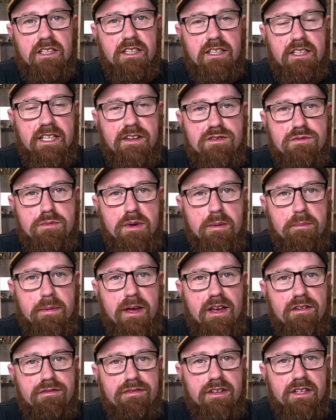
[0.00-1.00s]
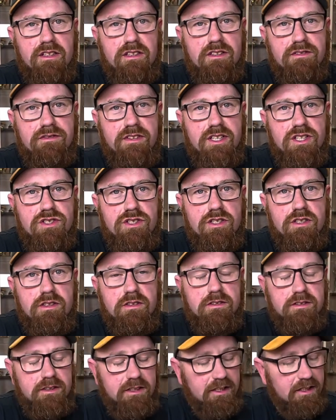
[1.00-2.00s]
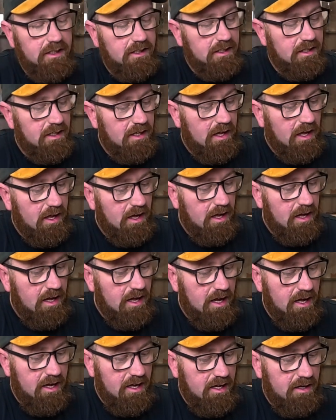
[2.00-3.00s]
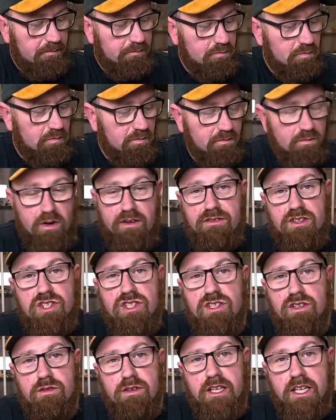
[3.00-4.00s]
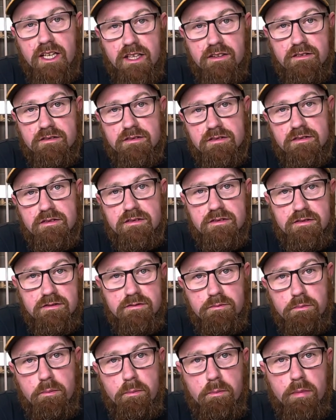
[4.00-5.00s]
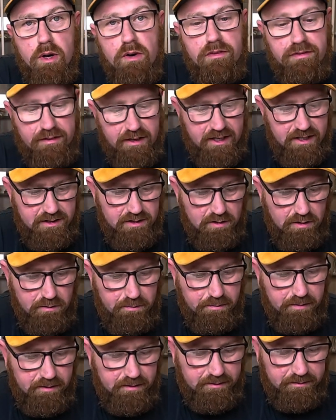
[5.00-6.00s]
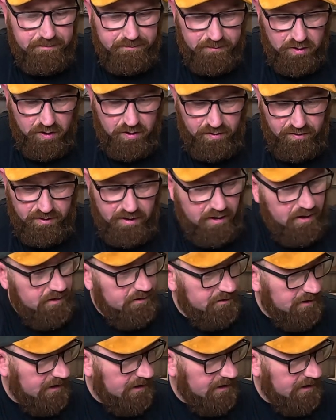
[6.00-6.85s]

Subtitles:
It gives me a better field of vision, whether shooting both eyes open or not.